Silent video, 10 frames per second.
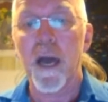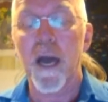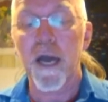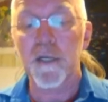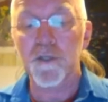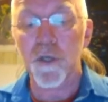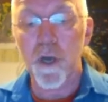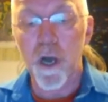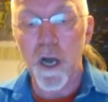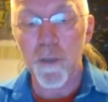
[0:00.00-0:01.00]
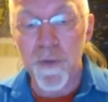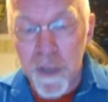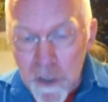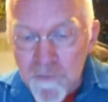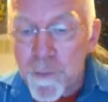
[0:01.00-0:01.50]
And I
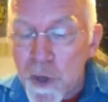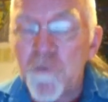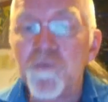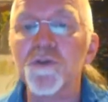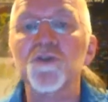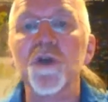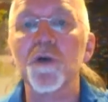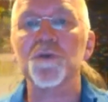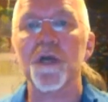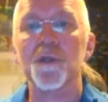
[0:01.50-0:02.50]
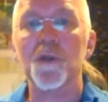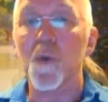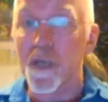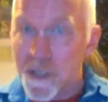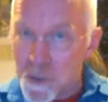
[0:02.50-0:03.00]
believe that both Prince Charles and the Queen,